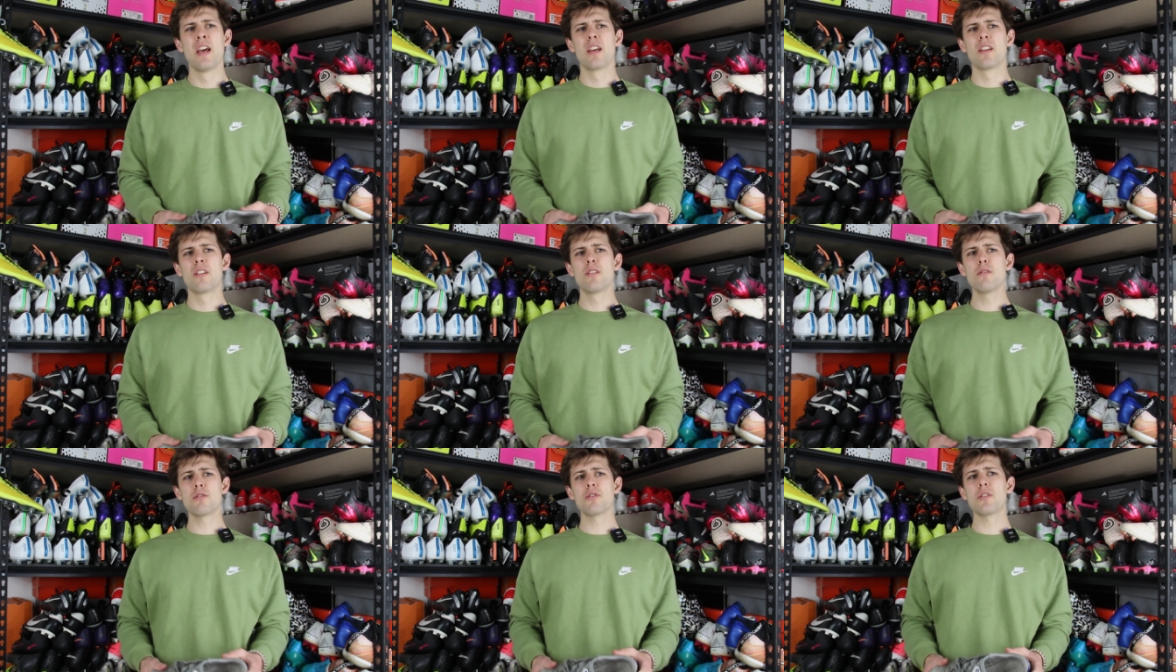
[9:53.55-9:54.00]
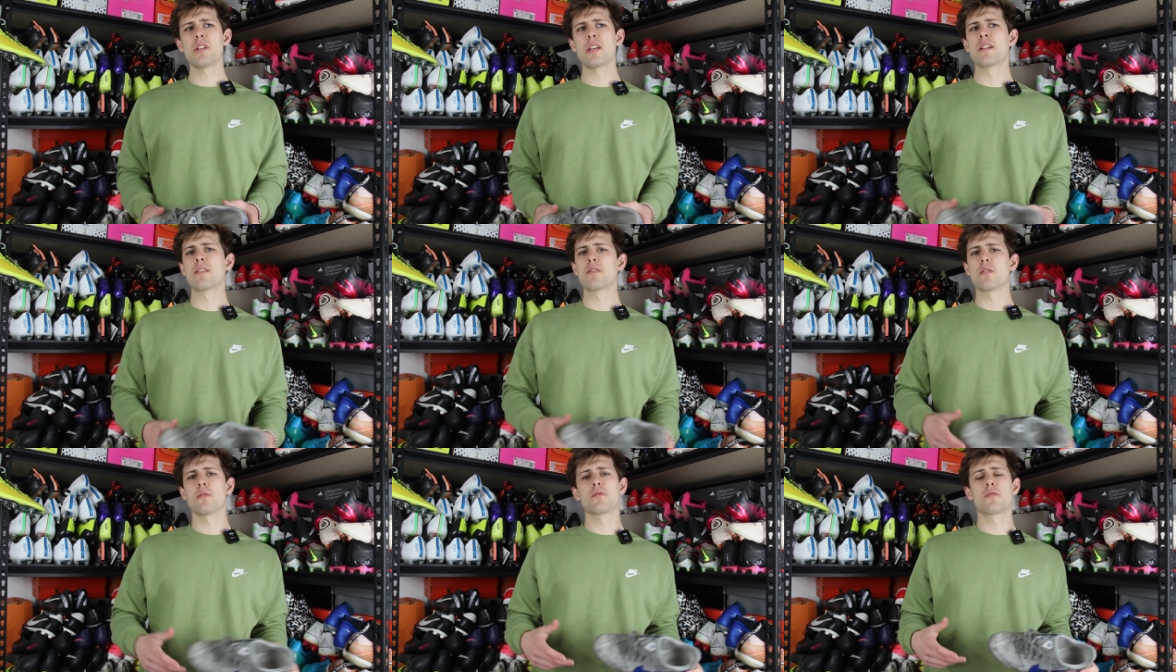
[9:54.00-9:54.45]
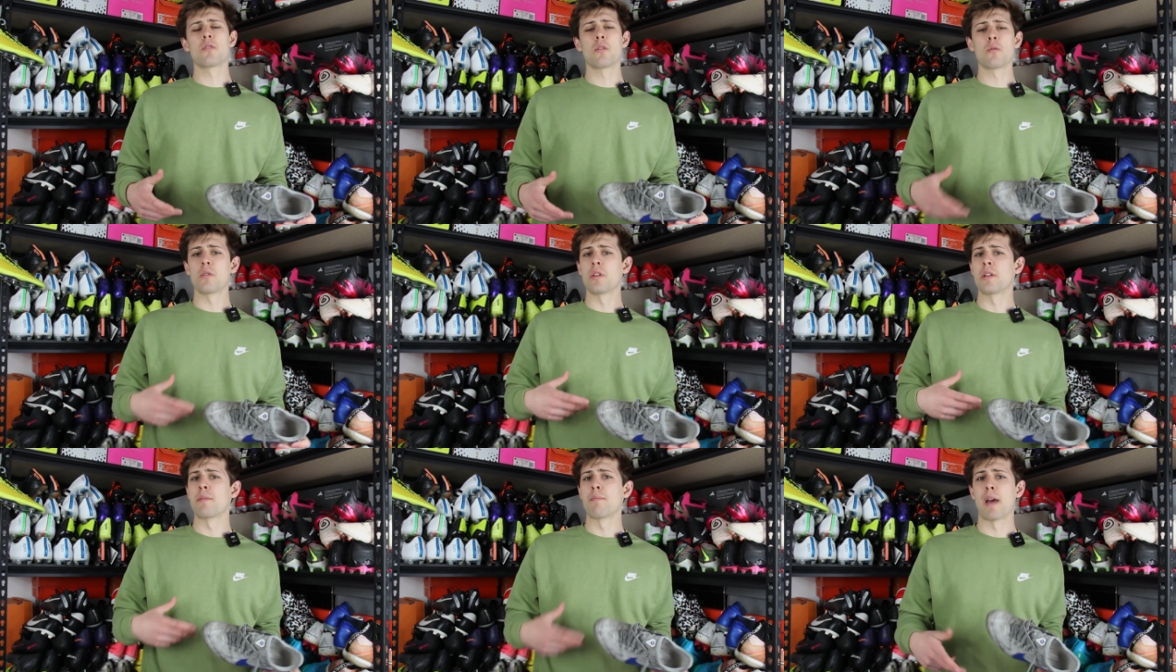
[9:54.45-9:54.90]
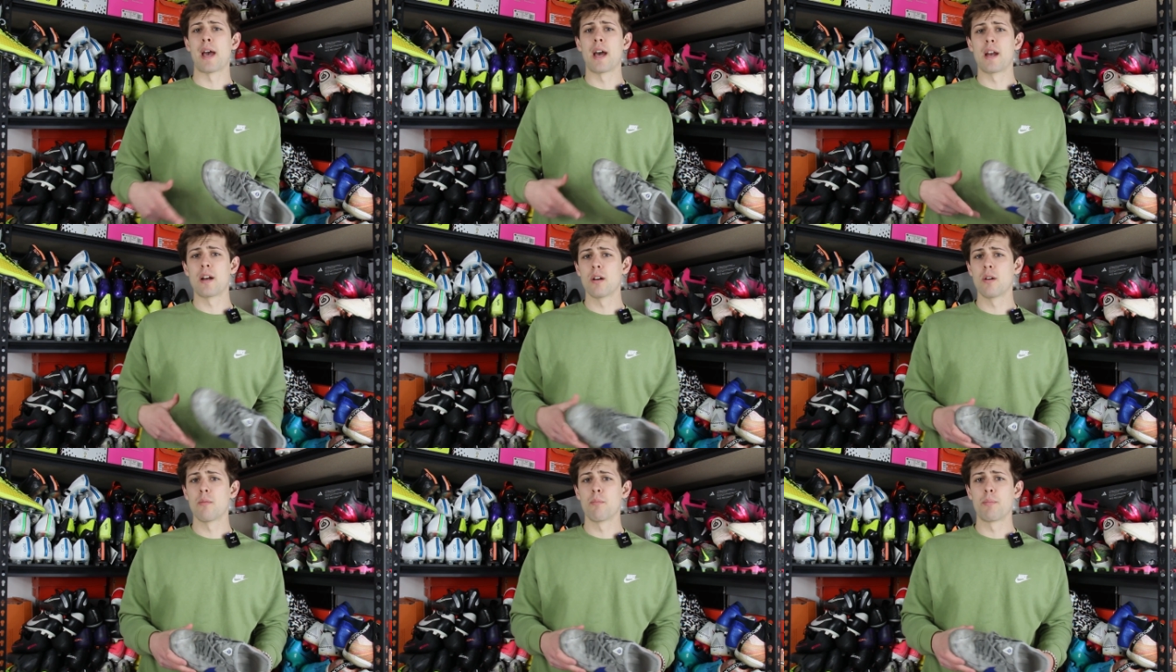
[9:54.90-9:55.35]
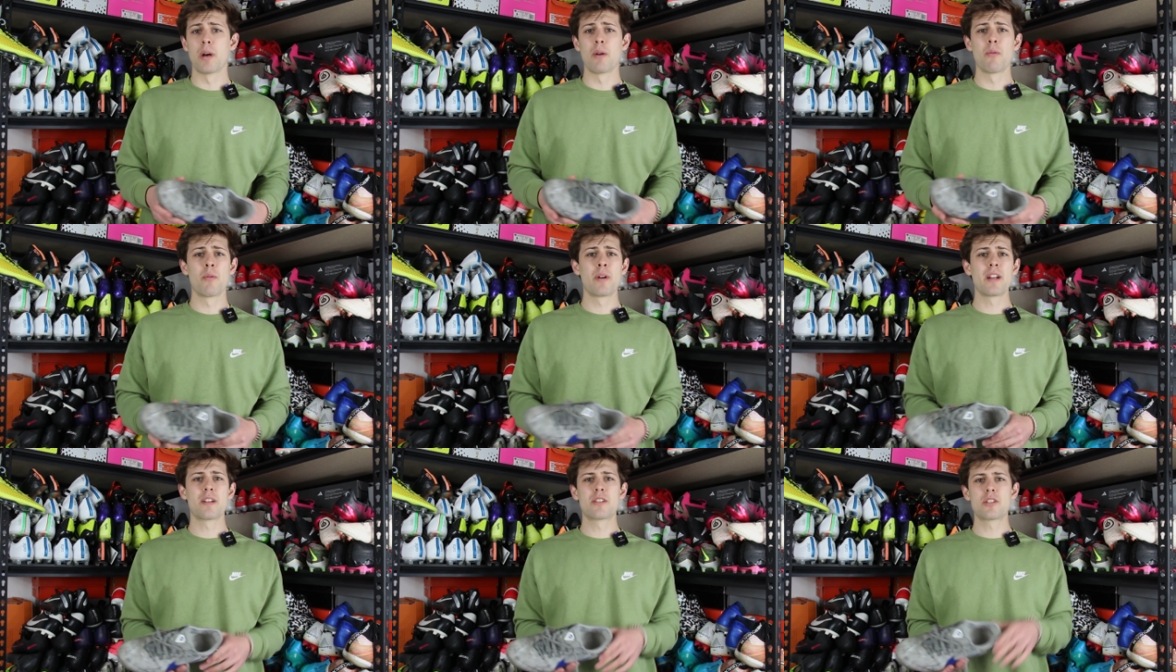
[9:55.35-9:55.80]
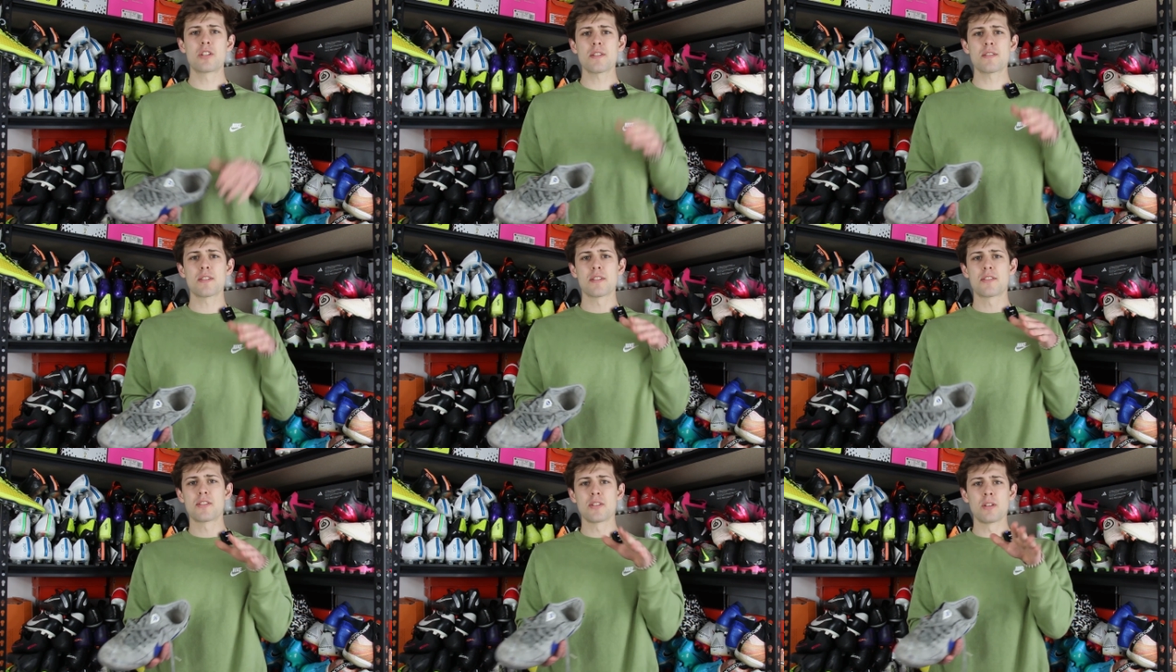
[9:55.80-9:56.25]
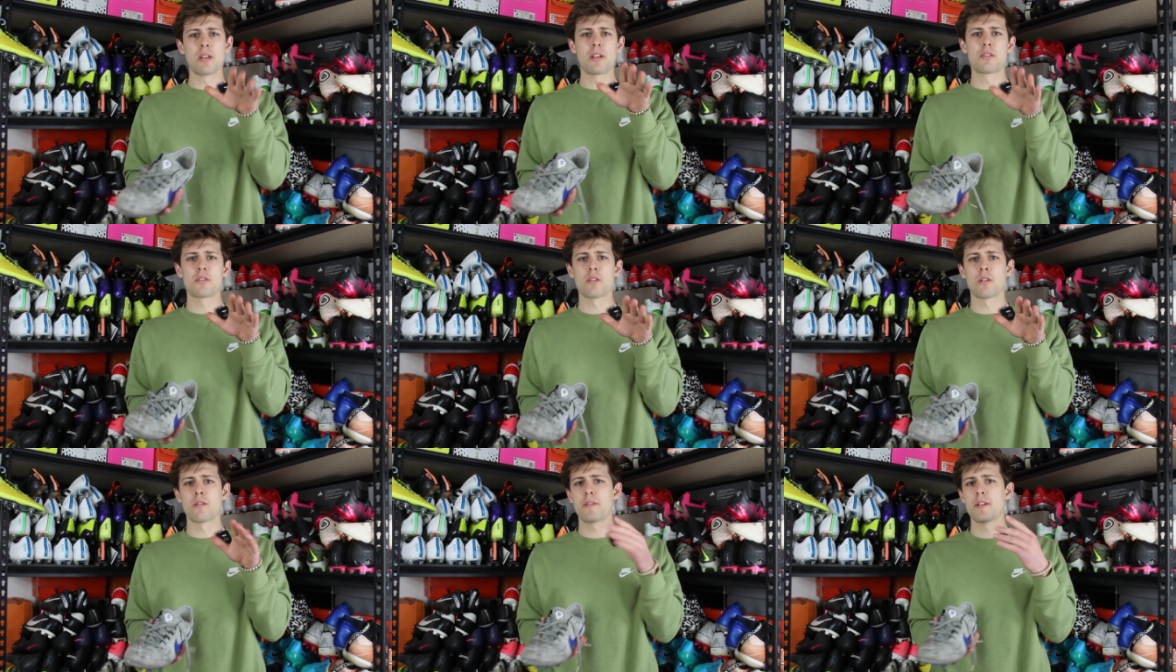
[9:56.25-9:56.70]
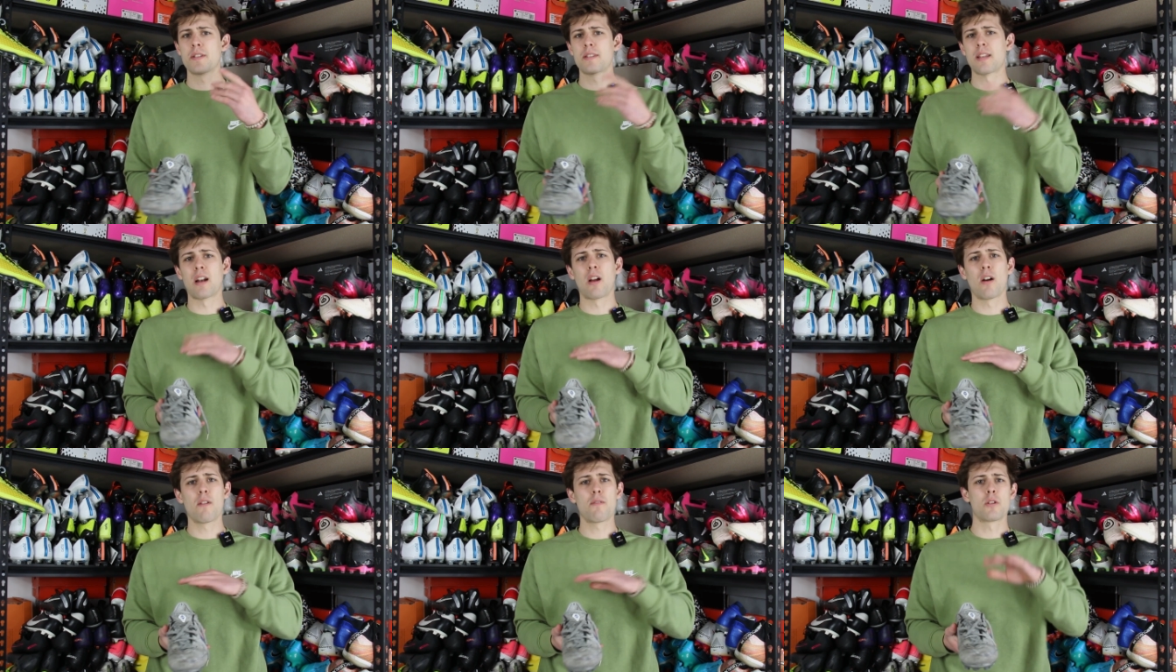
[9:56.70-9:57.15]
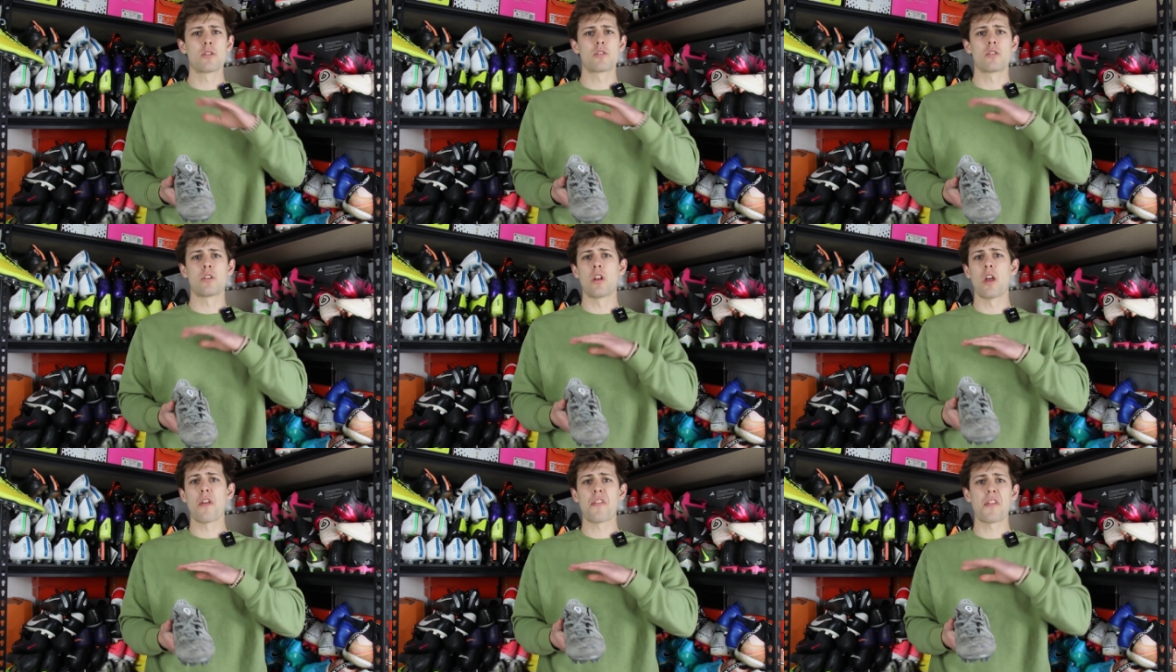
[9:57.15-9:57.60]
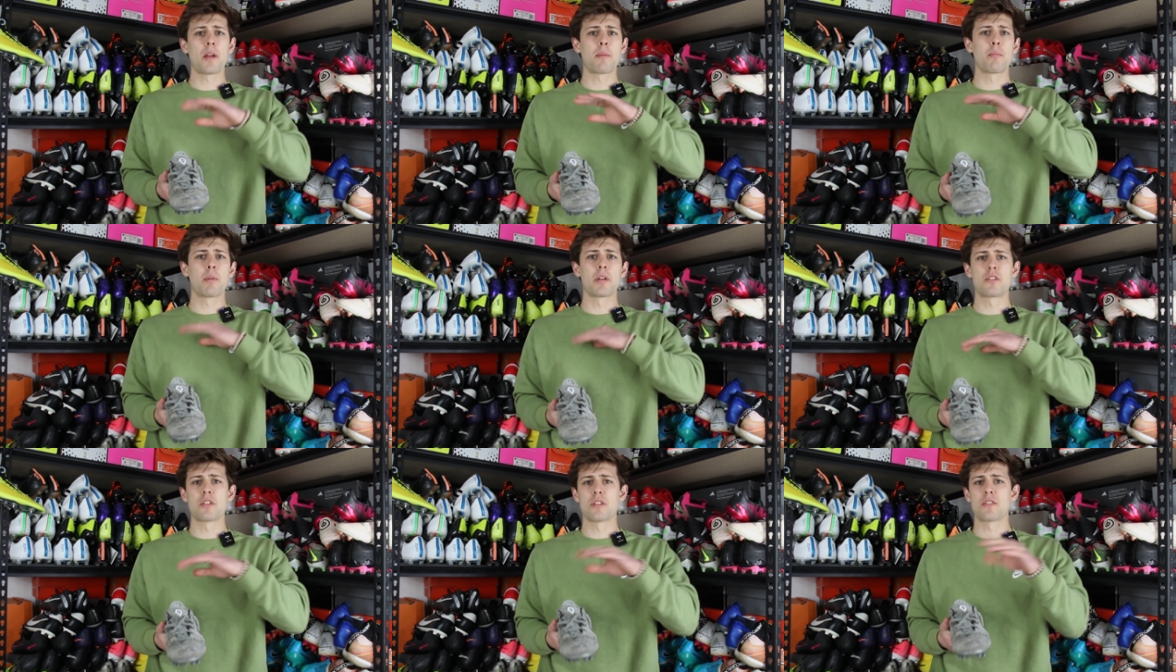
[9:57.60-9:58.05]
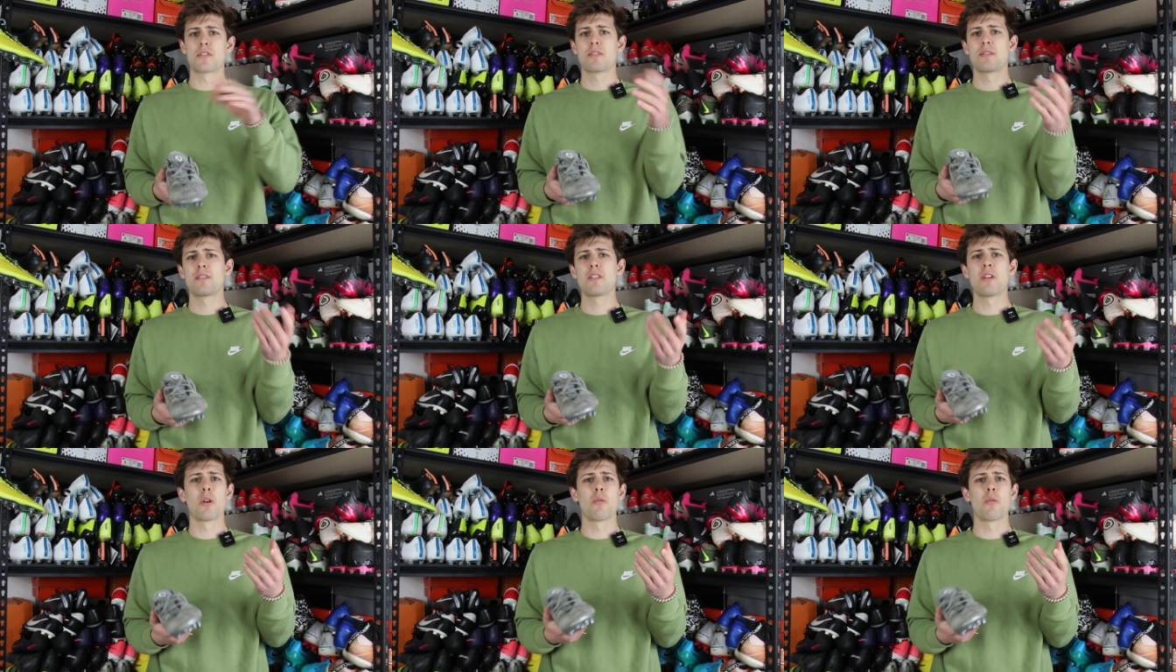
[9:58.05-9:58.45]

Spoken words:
Usually insoles don't really matter, but when it's just a sleek surface that offers nothing but just,